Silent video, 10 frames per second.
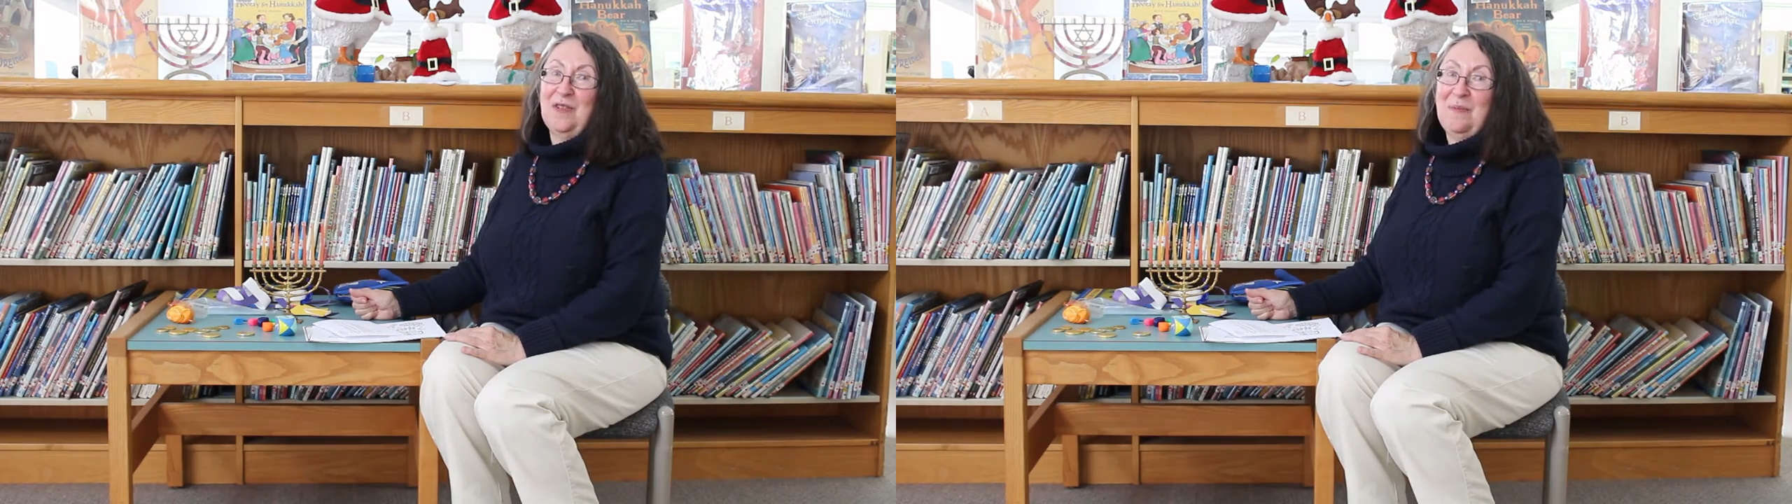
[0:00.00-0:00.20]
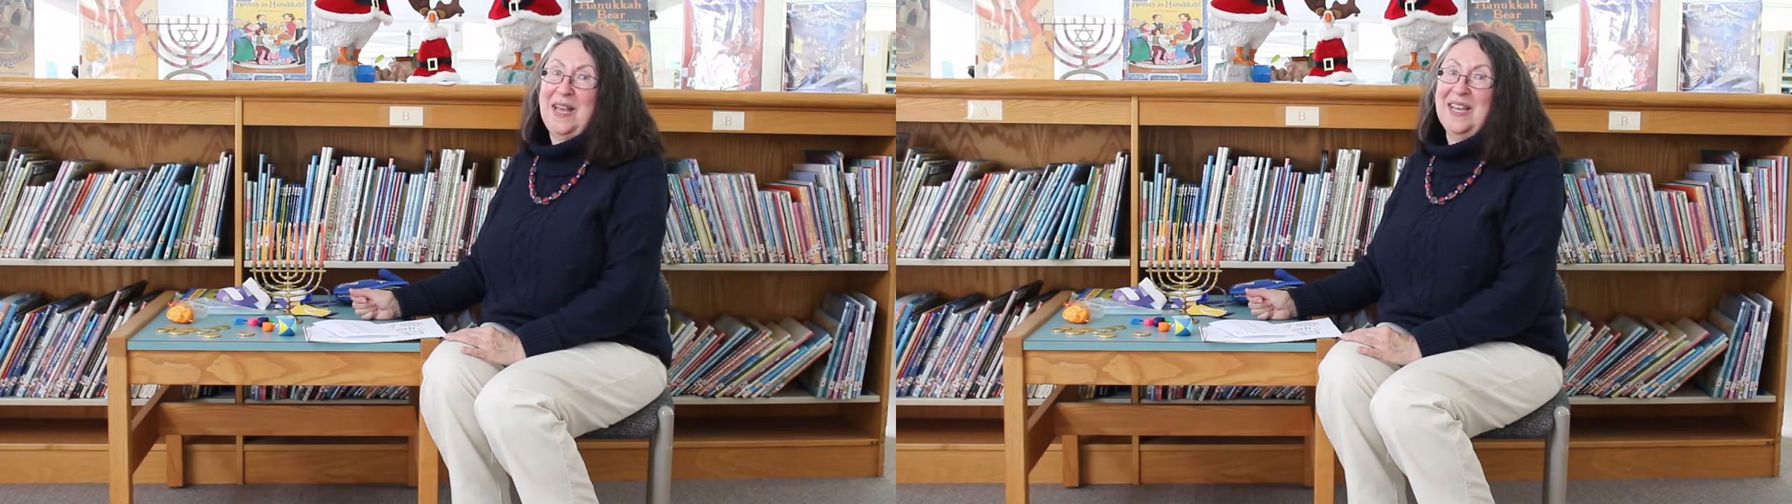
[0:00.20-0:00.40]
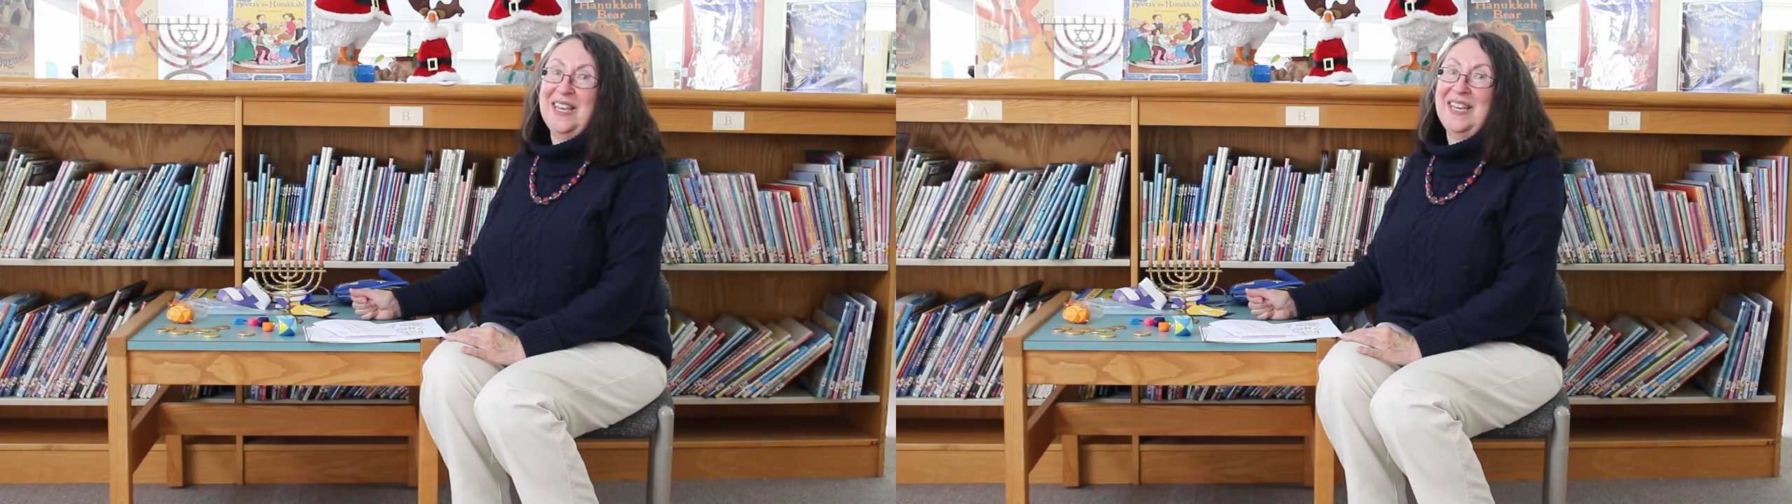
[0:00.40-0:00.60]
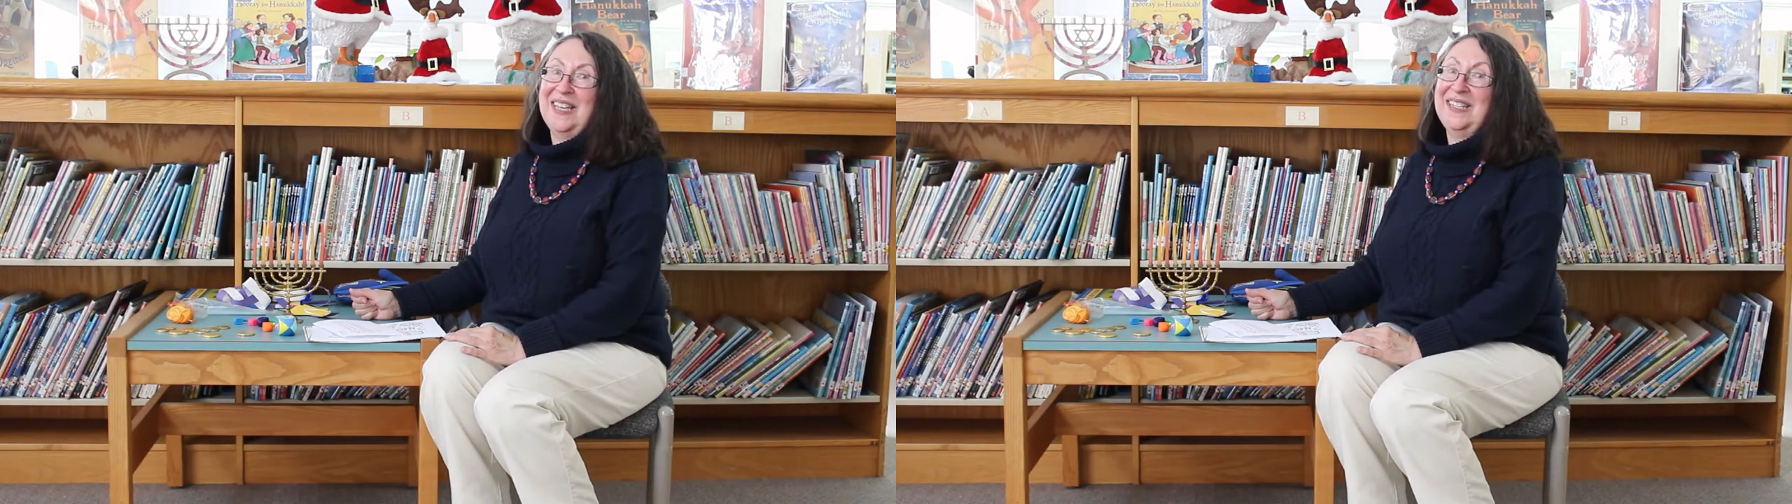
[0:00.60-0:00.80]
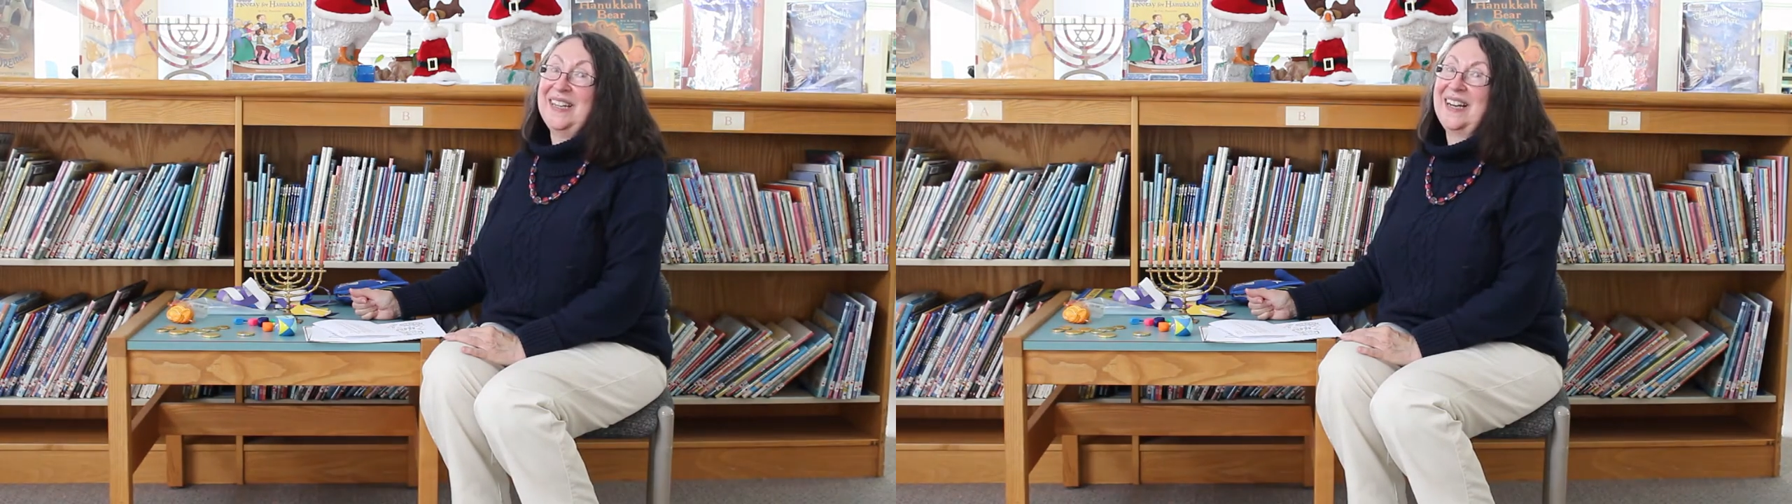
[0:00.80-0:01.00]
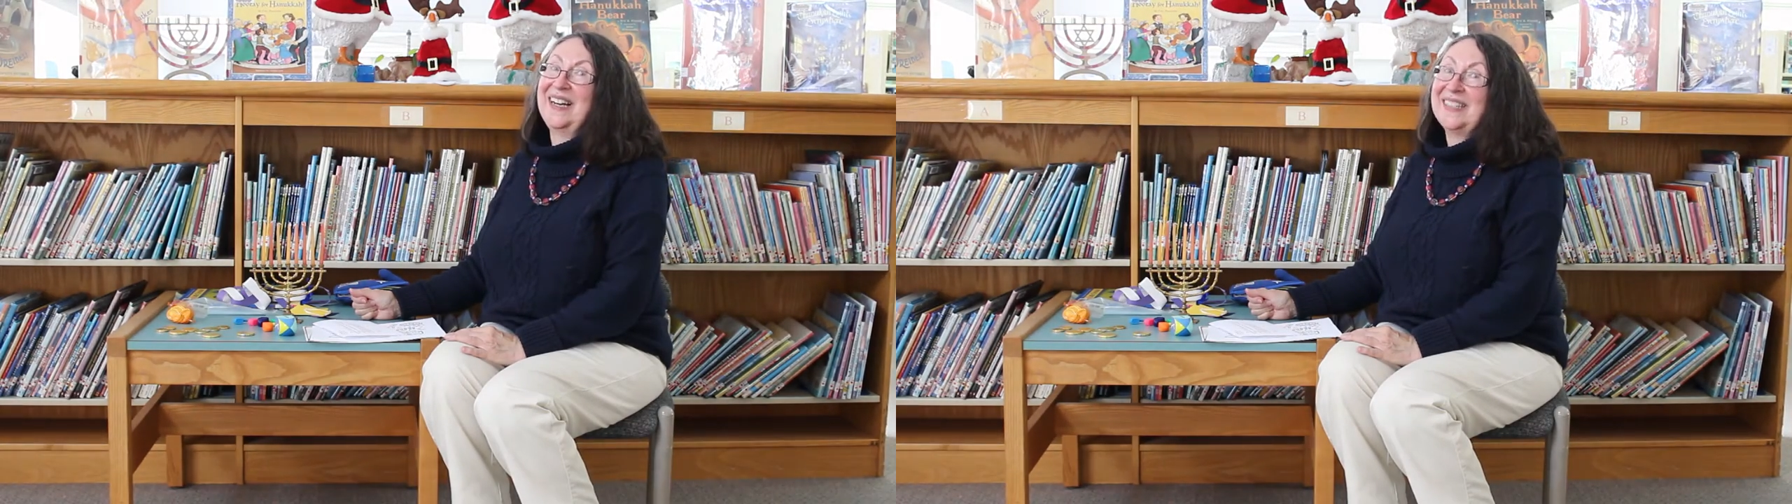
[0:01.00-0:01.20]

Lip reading: for making